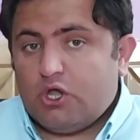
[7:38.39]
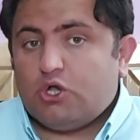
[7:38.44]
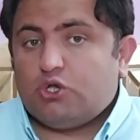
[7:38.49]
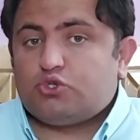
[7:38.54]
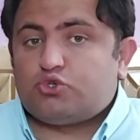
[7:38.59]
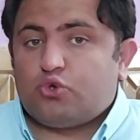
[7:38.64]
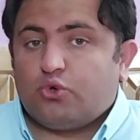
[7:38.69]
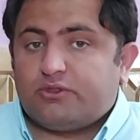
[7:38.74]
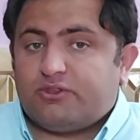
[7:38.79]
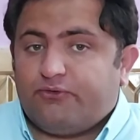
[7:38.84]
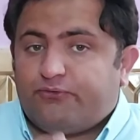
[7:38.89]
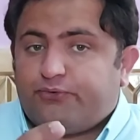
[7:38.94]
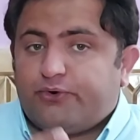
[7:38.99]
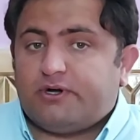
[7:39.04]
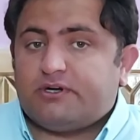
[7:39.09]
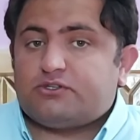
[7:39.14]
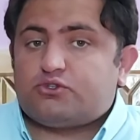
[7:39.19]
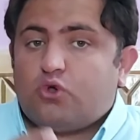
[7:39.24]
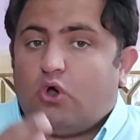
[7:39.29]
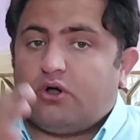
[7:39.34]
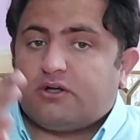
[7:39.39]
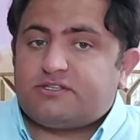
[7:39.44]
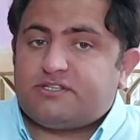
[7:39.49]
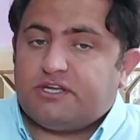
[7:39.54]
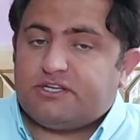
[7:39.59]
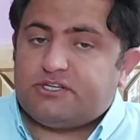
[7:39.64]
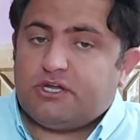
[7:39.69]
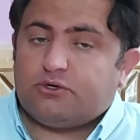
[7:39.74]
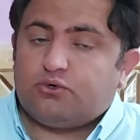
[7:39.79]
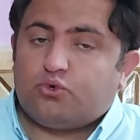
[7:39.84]
So the first
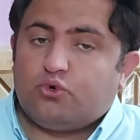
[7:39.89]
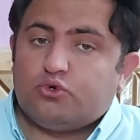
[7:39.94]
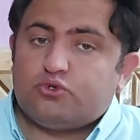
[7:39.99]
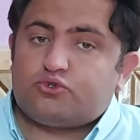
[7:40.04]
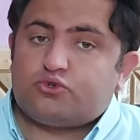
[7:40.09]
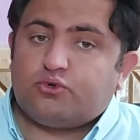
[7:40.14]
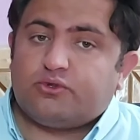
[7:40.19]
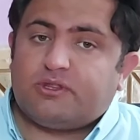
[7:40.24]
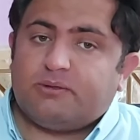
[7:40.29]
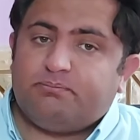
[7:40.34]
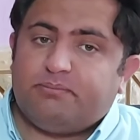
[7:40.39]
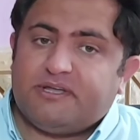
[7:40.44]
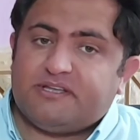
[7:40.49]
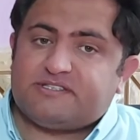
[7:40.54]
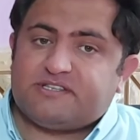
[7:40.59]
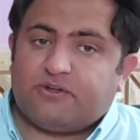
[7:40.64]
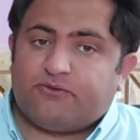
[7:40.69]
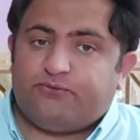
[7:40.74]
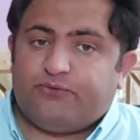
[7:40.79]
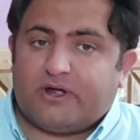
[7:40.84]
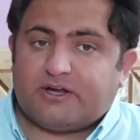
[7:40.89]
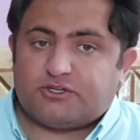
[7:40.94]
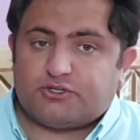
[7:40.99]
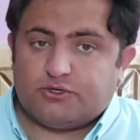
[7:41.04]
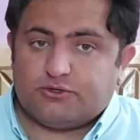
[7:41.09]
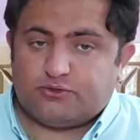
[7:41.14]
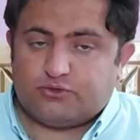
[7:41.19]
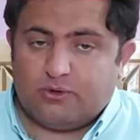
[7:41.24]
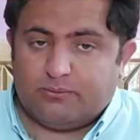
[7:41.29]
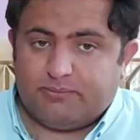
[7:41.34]
oxygen goes to the basic
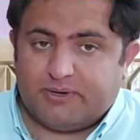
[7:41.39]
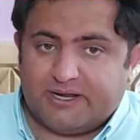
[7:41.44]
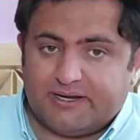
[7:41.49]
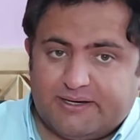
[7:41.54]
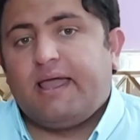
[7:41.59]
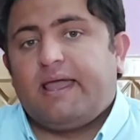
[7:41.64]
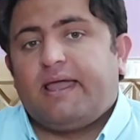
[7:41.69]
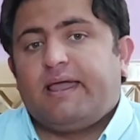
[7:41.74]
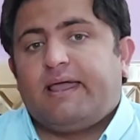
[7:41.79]
functions of brain.